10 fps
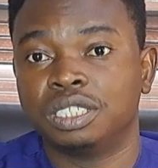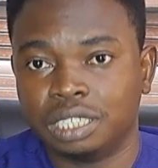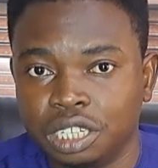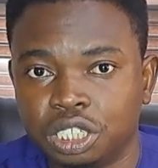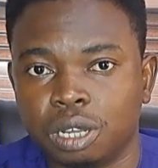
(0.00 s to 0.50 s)

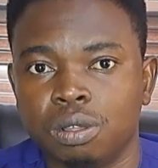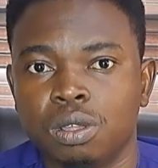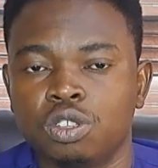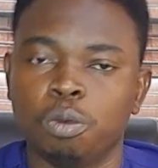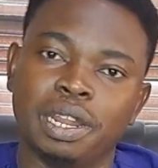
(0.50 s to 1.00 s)
residential.
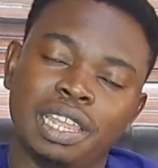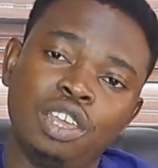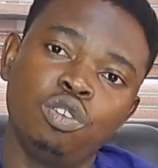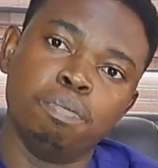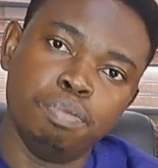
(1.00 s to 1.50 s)
So by the
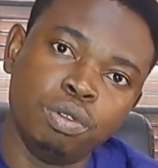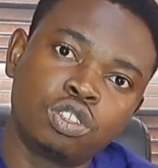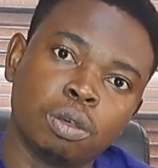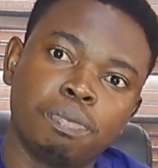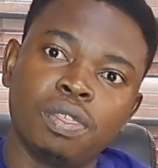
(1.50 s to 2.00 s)
time you
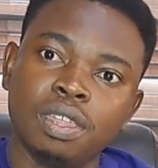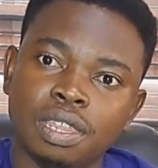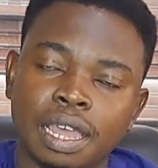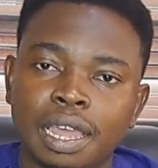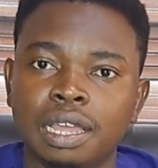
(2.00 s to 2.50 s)
build
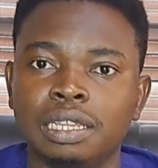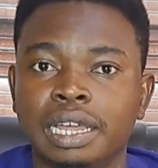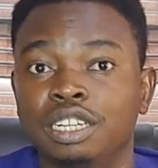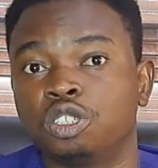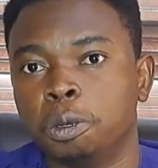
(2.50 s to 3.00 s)
something there
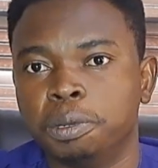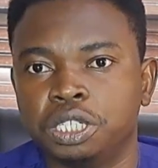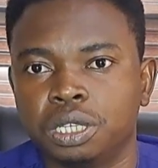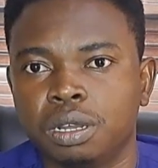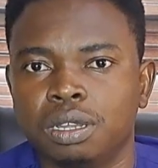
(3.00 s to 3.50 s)
that is
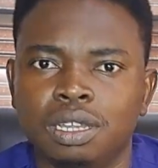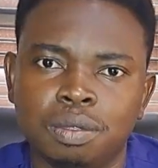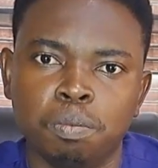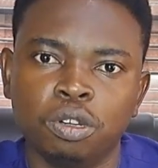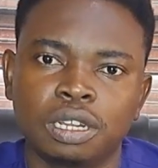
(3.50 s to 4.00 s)
commercial,
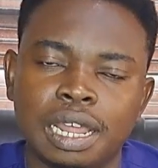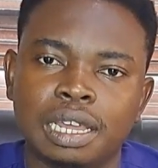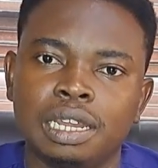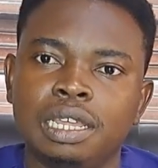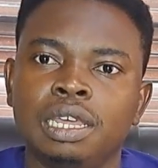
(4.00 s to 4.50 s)
it most
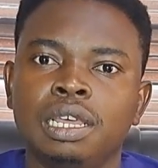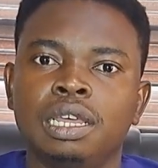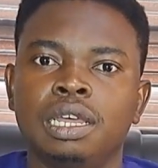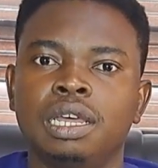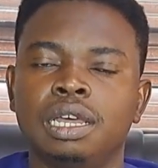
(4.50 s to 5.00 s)
likely
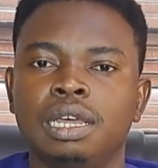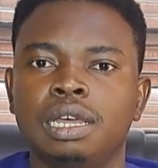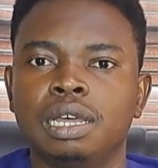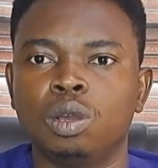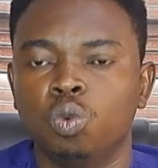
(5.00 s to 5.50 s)

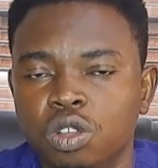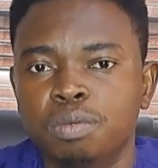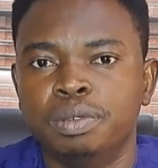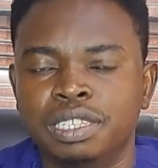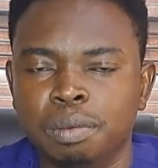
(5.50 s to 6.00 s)
will
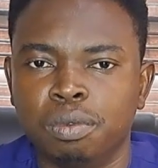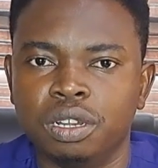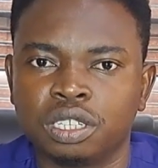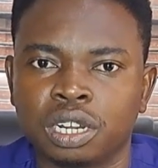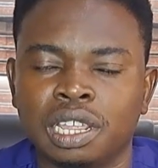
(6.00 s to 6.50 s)
be
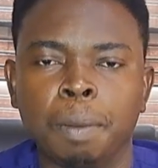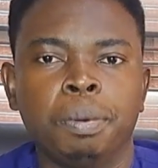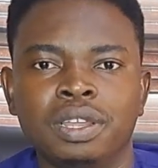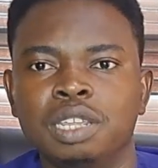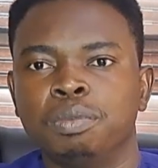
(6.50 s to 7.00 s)
demolished. And at that
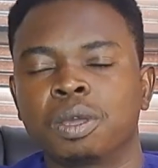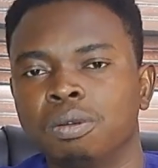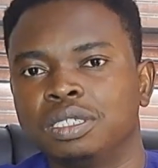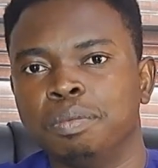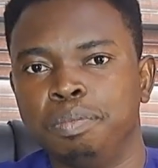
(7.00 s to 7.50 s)
point, it
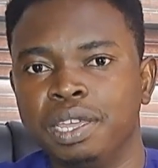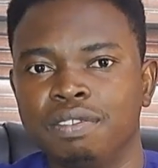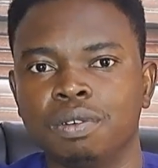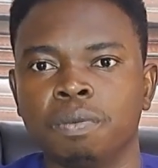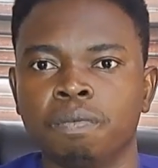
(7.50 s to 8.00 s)
becomes a
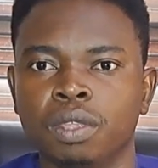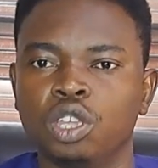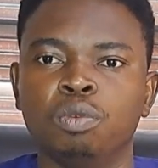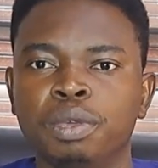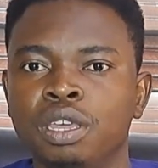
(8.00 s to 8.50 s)
big deal.
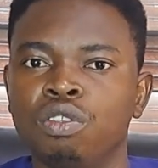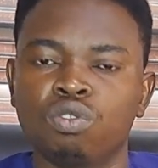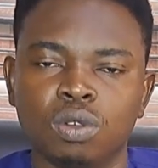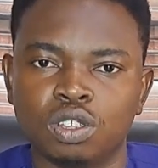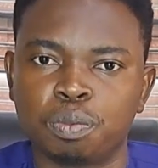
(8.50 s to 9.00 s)
You begin
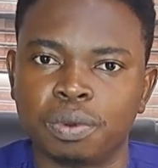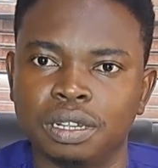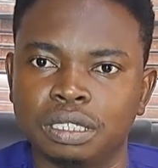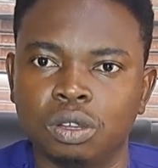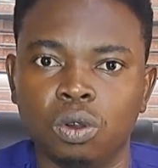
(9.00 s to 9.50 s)
to
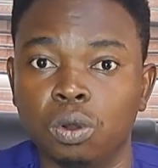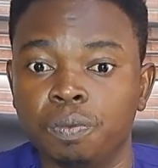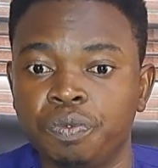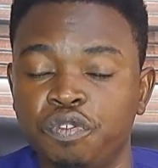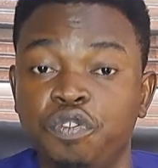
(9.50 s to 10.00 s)
experience
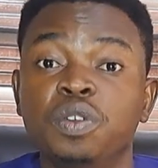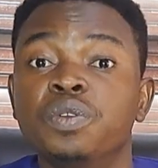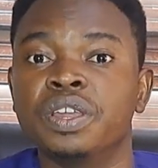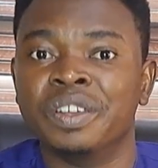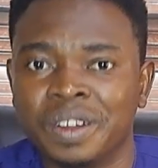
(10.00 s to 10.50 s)
or
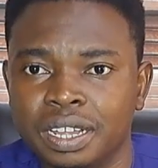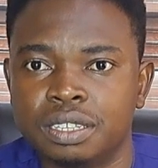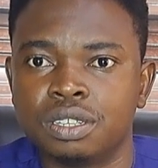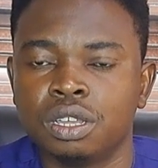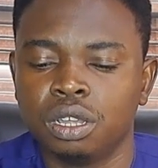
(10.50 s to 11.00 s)
feel
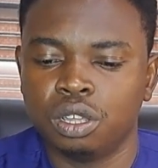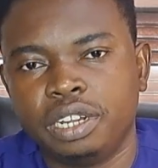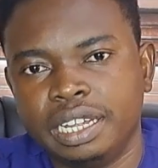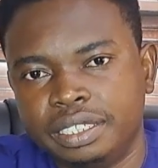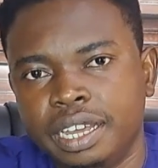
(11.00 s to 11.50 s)
regret. So
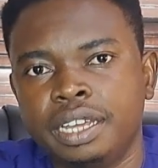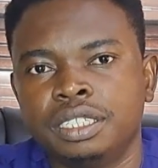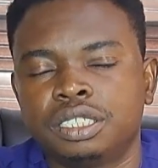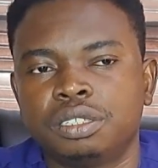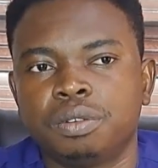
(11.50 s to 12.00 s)
the idea
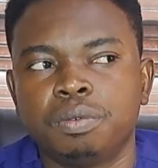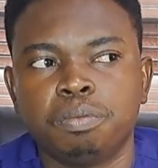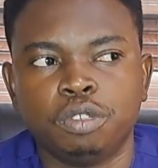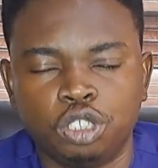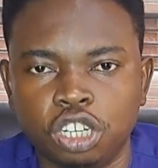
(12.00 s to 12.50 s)
is,
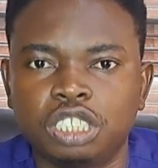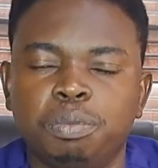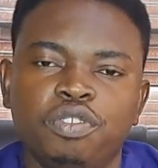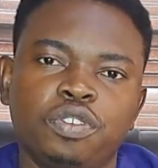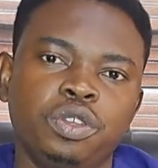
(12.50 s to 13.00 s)

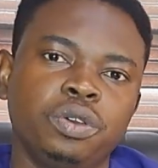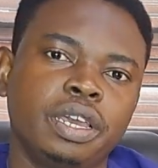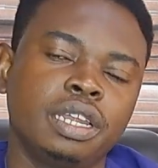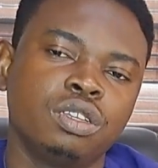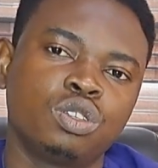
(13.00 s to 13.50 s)
just before you
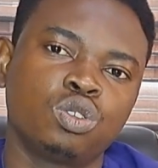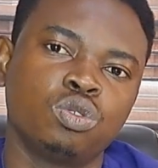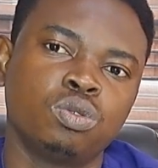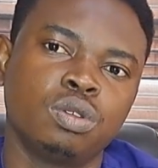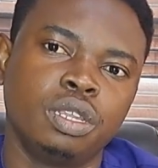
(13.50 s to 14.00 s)
get
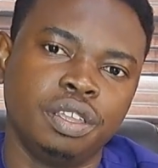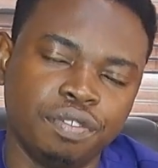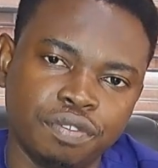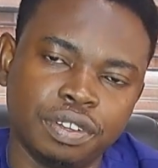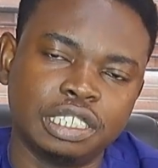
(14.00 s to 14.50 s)
into the
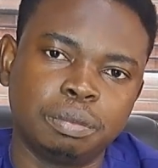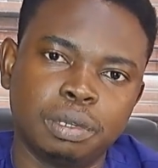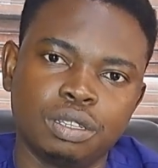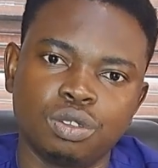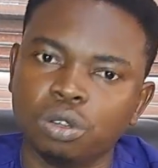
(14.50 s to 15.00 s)

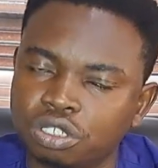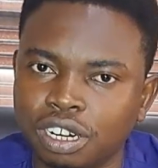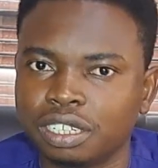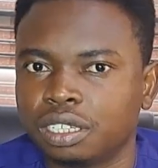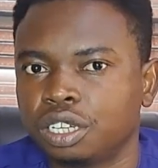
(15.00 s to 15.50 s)
investment or
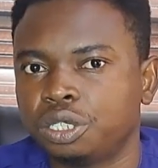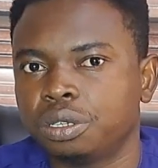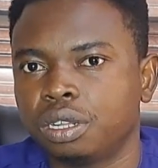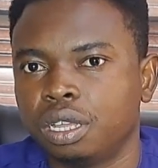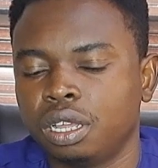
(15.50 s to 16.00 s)

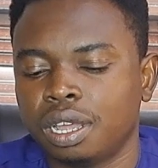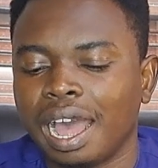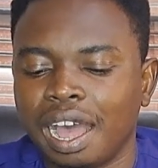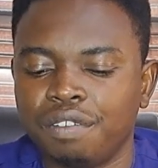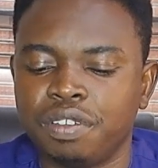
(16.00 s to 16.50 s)
transaction,
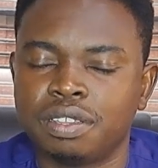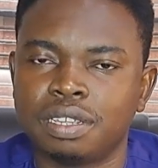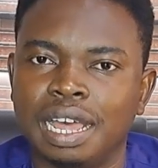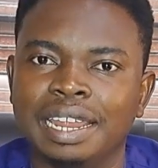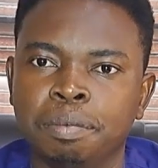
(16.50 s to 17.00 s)
have it
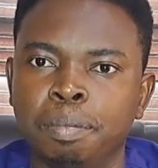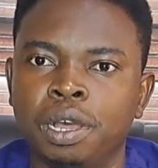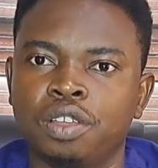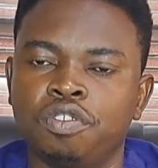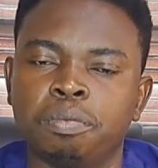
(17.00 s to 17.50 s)
at the
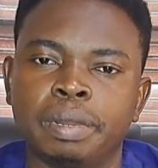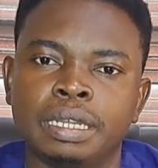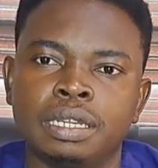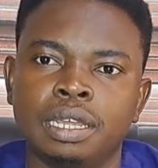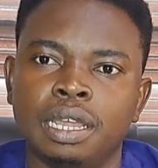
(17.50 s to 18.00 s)
back of your
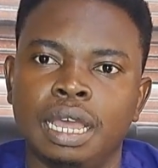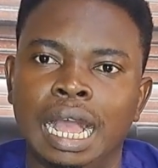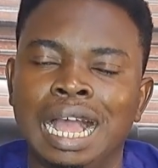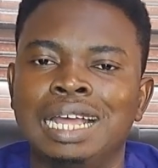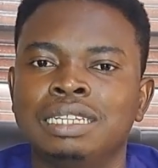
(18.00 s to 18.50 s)
mind
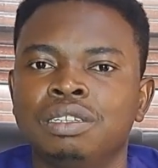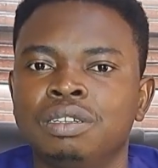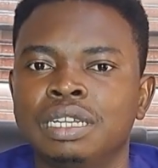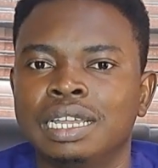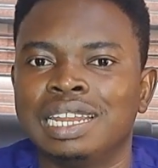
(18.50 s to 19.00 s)
and
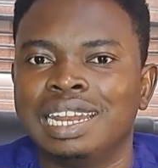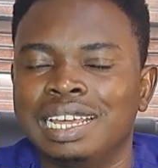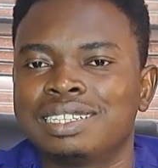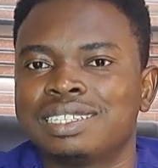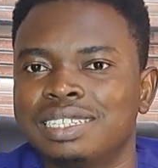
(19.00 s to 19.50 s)

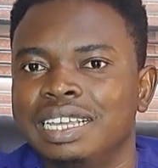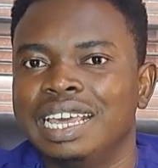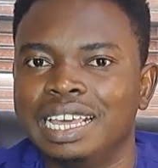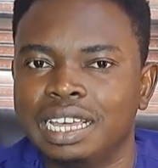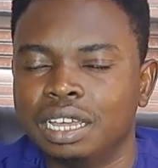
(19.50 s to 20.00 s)
let the
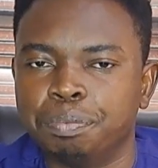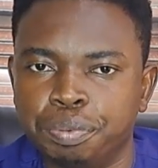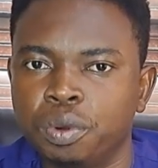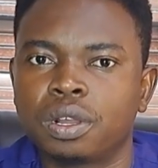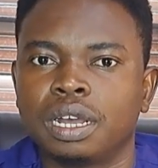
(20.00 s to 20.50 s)

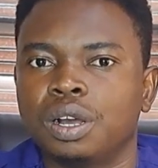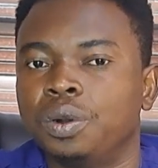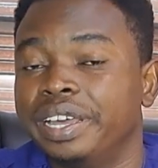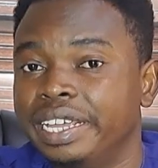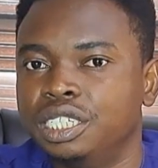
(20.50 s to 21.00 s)
broker
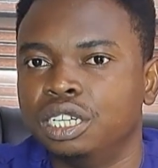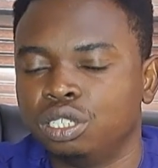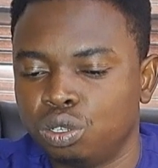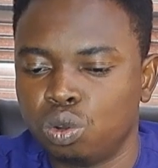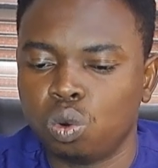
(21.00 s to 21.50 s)
or
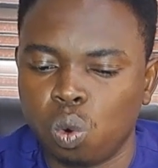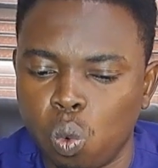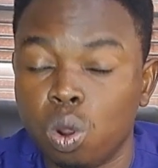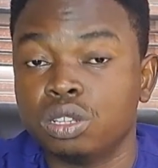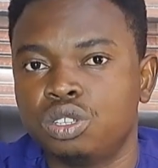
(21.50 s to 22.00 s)
agent know
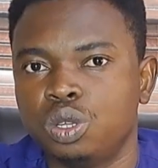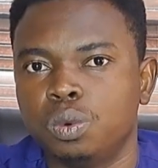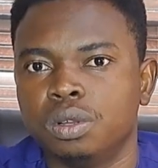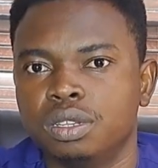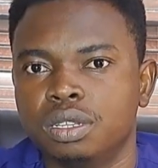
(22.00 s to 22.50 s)
what you
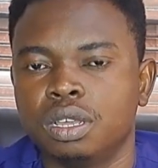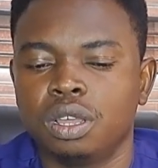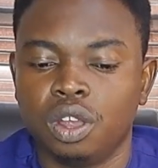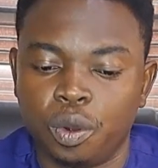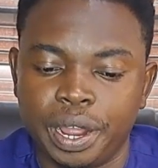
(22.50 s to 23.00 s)
want.
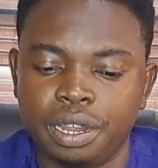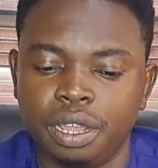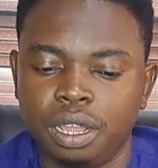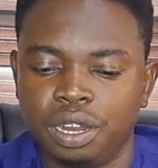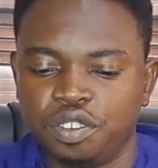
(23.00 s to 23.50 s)
All right.
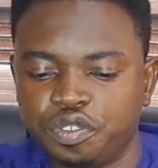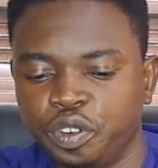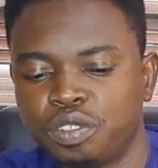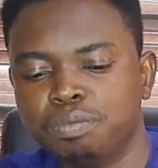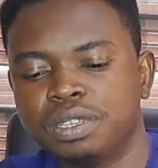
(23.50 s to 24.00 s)
And the
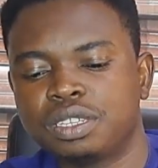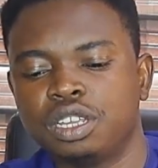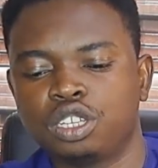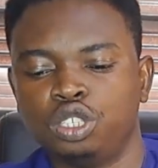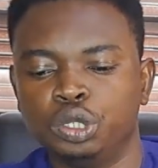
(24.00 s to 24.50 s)
fourth
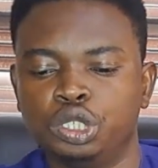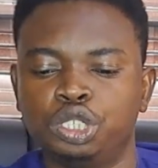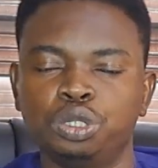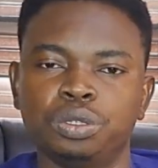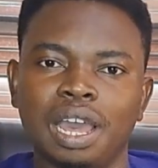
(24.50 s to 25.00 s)
mistake you
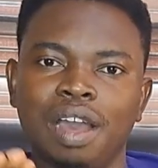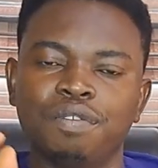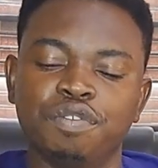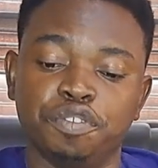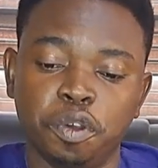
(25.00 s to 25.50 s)
should
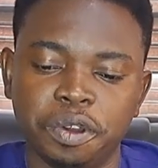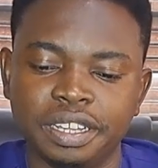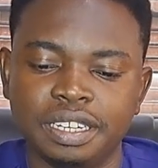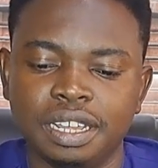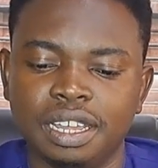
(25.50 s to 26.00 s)

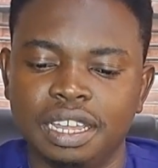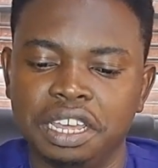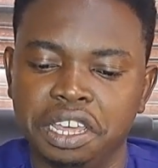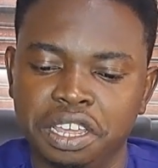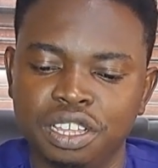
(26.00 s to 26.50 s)
avoid
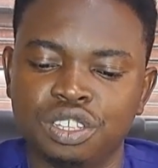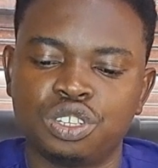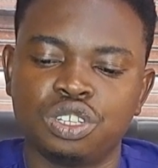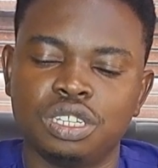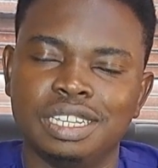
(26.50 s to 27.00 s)

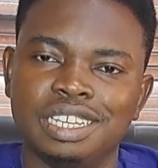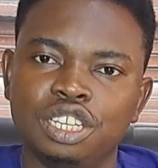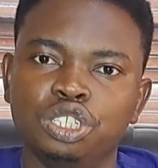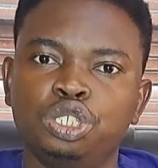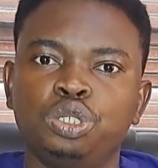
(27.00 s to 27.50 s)
is the
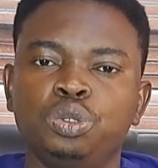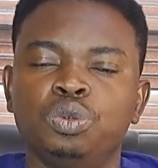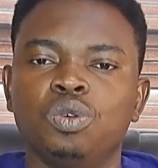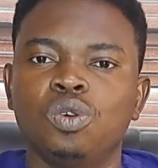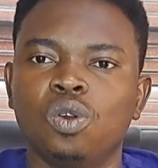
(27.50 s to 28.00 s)

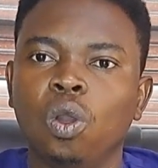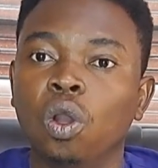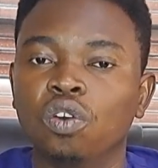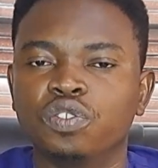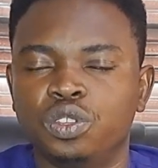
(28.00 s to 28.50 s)
issue
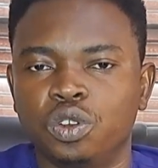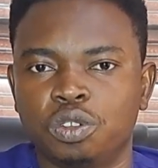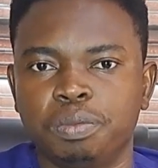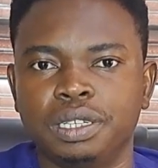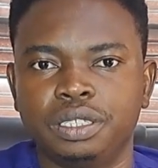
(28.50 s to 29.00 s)
of
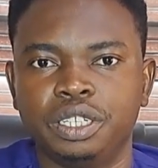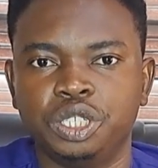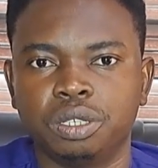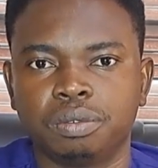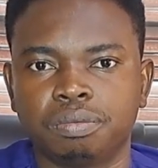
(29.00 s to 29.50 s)

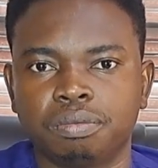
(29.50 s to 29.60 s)
documentation.